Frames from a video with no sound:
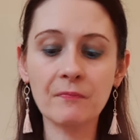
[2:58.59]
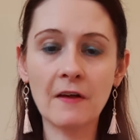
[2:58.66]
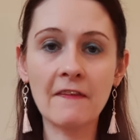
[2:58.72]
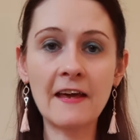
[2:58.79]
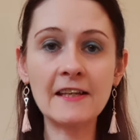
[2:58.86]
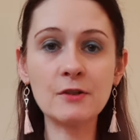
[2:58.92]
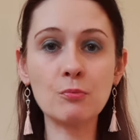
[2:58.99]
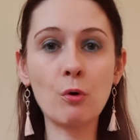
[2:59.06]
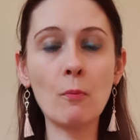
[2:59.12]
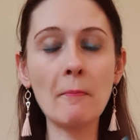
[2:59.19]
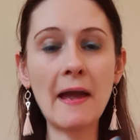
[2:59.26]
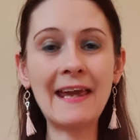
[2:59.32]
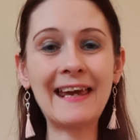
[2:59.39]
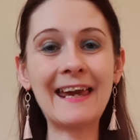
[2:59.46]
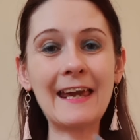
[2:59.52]
this will
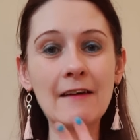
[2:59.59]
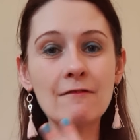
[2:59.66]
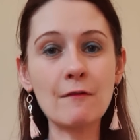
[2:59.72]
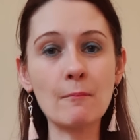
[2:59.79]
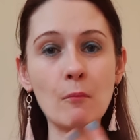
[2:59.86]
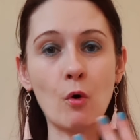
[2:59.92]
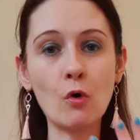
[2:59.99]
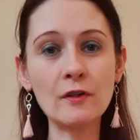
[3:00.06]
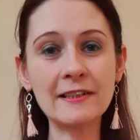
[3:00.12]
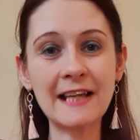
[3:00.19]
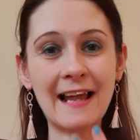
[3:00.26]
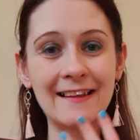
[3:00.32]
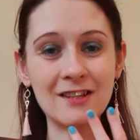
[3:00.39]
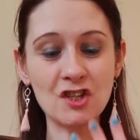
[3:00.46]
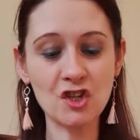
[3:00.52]
make even more
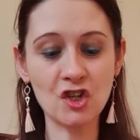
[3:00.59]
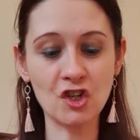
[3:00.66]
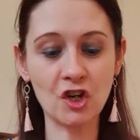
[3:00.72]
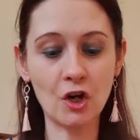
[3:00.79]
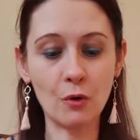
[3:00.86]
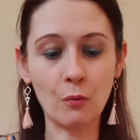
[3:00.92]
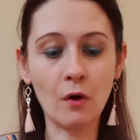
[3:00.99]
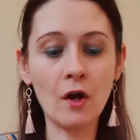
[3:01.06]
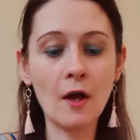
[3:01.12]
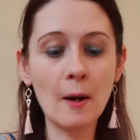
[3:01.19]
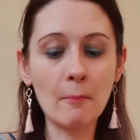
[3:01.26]
sense to you.